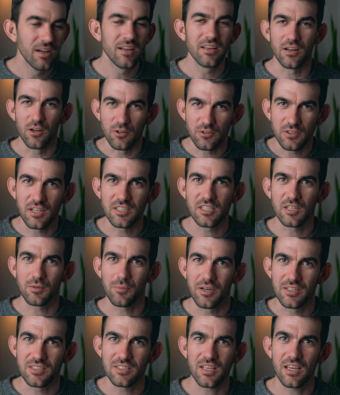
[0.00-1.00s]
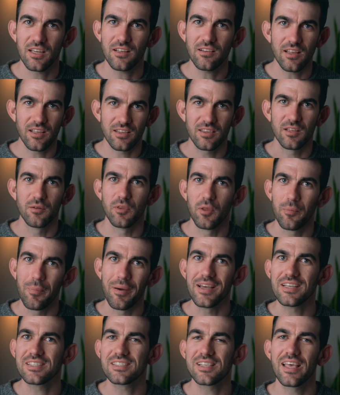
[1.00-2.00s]
you know, touching my skin, like the, the
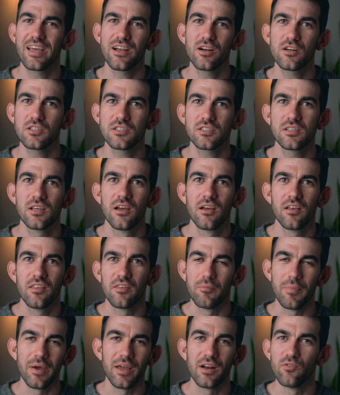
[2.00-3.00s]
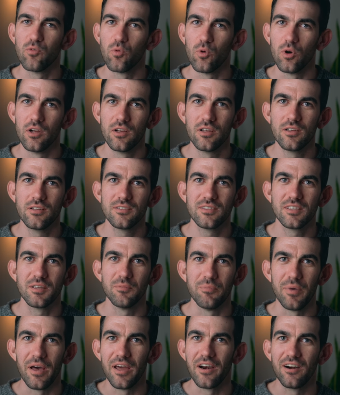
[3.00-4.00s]
base layers made of wool, the
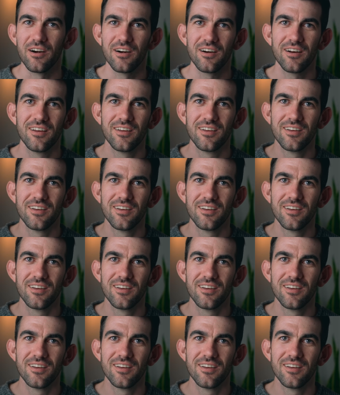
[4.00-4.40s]
better.